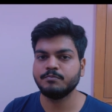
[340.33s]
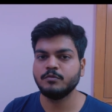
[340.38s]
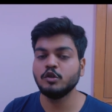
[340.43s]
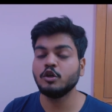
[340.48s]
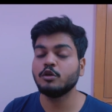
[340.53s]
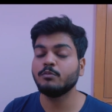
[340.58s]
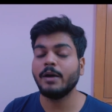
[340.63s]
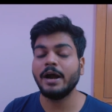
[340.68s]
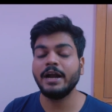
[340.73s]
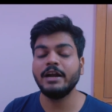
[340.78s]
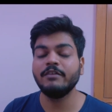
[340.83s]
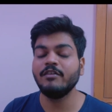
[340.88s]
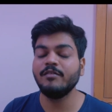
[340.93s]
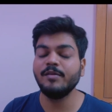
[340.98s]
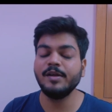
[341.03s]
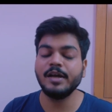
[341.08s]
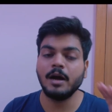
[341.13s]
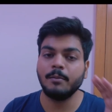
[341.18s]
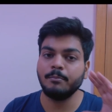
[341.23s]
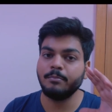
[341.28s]
Your mind will
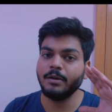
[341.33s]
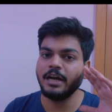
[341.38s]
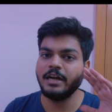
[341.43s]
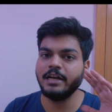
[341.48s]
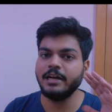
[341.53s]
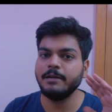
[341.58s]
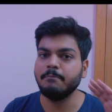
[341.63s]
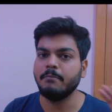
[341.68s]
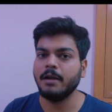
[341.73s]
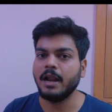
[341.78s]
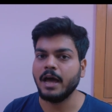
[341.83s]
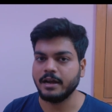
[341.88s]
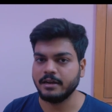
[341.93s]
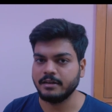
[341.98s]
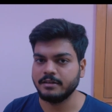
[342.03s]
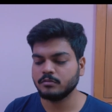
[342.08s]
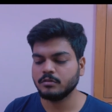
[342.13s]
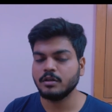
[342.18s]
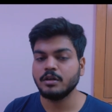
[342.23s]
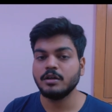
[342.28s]
be completely blank.
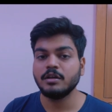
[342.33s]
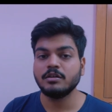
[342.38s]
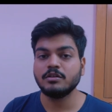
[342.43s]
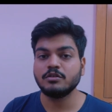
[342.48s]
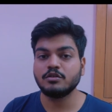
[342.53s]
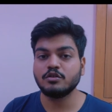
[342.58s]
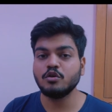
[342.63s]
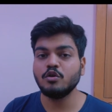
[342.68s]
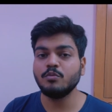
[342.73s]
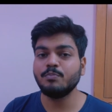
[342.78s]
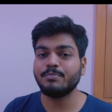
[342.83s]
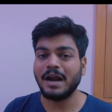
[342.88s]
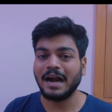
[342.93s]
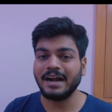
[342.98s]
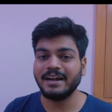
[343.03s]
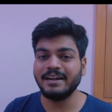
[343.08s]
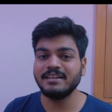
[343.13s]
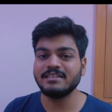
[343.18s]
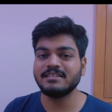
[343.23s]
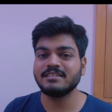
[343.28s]
So
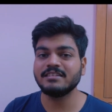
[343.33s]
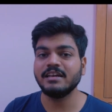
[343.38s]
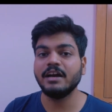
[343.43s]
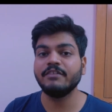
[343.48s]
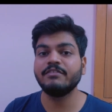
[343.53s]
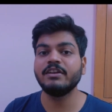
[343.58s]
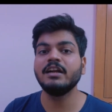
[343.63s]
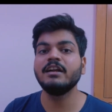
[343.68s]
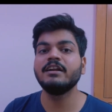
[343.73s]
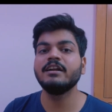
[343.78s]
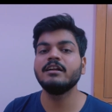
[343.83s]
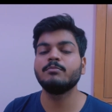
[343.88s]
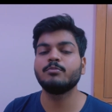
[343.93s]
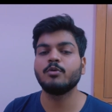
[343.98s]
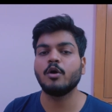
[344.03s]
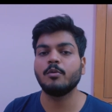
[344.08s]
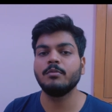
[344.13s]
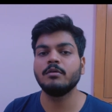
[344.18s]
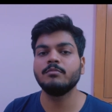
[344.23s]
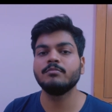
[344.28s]
practice every little
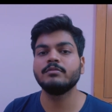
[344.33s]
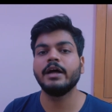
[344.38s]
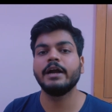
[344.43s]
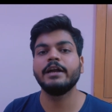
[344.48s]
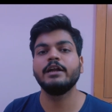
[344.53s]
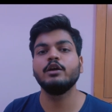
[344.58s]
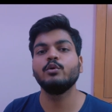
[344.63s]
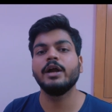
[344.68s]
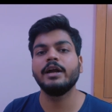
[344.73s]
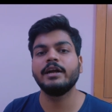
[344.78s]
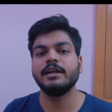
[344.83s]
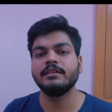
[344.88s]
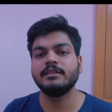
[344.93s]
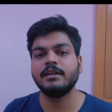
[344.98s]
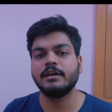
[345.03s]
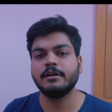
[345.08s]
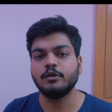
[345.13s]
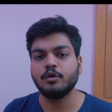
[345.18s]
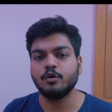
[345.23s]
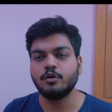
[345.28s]
problem that you get in
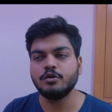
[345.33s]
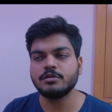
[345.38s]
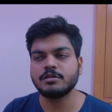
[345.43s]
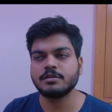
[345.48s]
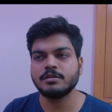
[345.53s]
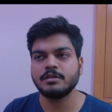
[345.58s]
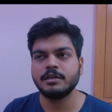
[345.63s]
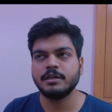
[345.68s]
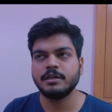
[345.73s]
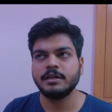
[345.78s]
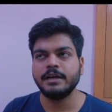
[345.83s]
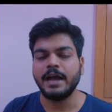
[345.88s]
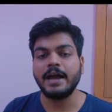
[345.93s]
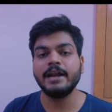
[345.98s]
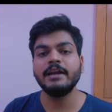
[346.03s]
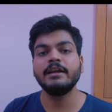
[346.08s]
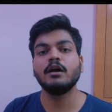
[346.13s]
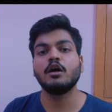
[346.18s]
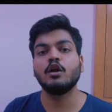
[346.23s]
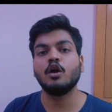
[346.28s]
that course,
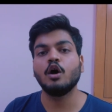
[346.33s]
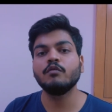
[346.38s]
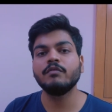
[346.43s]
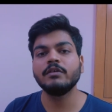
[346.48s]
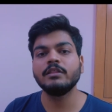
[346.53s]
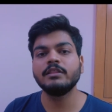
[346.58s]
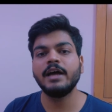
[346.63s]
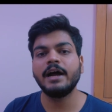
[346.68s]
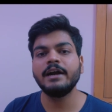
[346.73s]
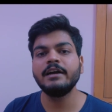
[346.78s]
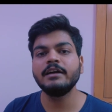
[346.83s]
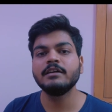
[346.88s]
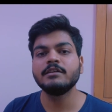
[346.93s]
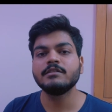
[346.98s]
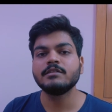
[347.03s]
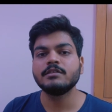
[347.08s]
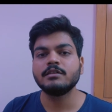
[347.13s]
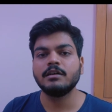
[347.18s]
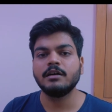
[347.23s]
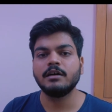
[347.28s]
and along with that,
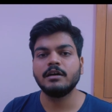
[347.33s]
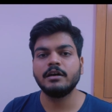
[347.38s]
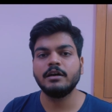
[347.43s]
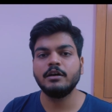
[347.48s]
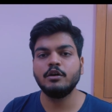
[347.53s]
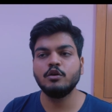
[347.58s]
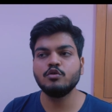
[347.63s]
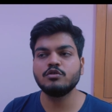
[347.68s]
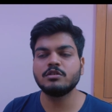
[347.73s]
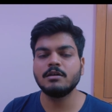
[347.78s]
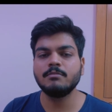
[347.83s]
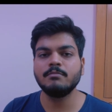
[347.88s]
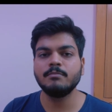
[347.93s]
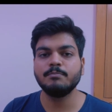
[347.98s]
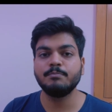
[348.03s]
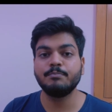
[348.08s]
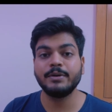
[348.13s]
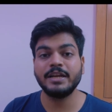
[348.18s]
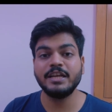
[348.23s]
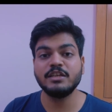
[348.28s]
do
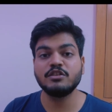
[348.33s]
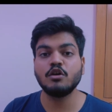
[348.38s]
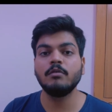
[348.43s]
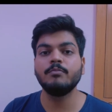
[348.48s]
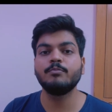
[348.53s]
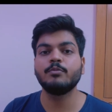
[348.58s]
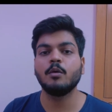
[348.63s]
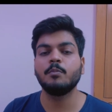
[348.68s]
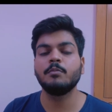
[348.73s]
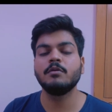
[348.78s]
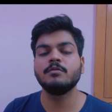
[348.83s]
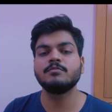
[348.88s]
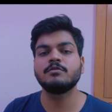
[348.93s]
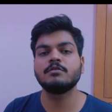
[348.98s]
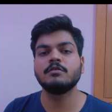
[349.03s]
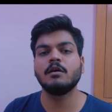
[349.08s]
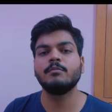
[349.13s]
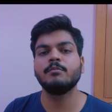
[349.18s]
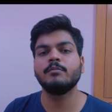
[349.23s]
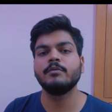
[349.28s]
some pre-solved problems
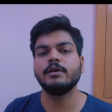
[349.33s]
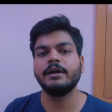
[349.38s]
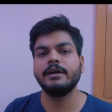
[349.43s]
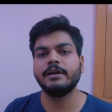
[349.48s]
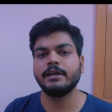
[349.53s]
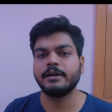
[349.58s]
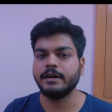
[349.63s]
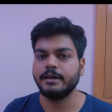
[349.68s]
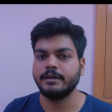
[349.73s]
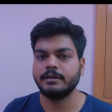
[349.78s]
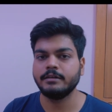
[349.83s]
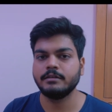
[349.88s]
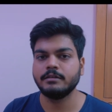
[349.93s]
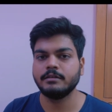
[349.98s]
from internet,